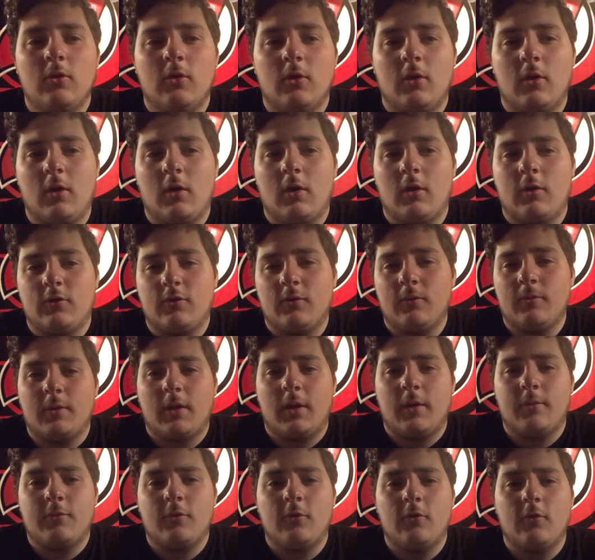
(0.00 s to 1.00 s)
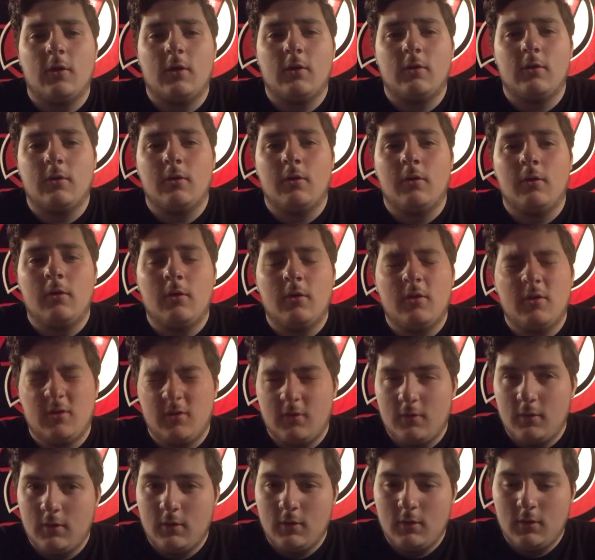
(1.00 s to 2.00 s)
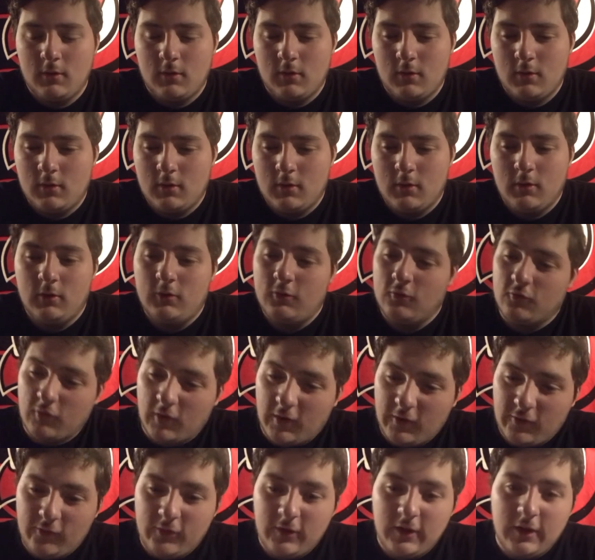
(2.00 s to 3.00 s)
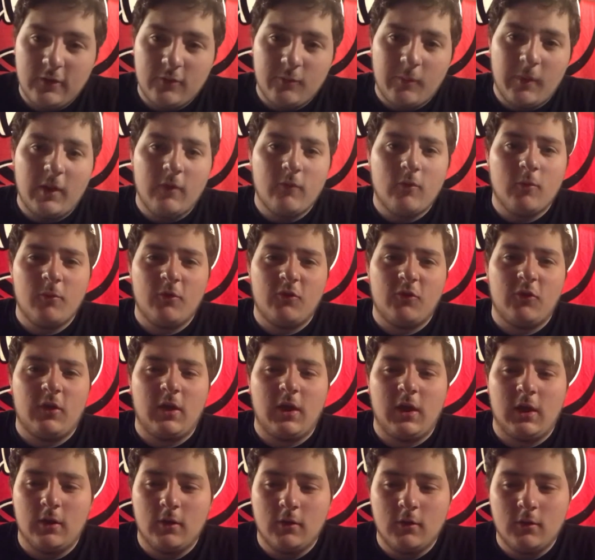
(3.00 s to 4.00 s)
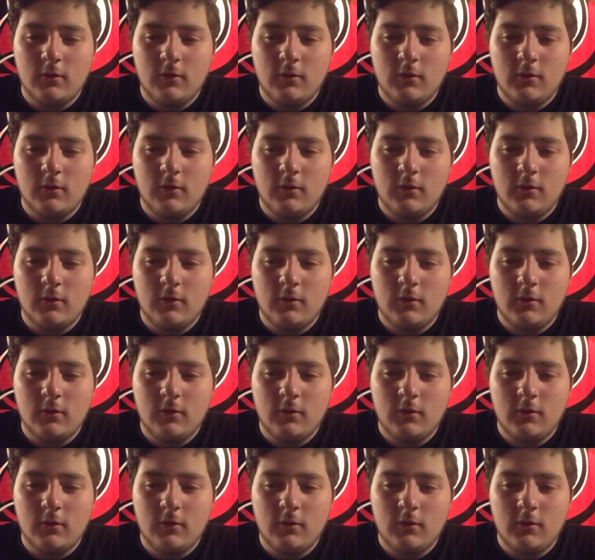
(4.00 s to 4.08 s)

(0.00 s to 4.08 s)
some pop too. I don't know. Try to see as many of them as you can,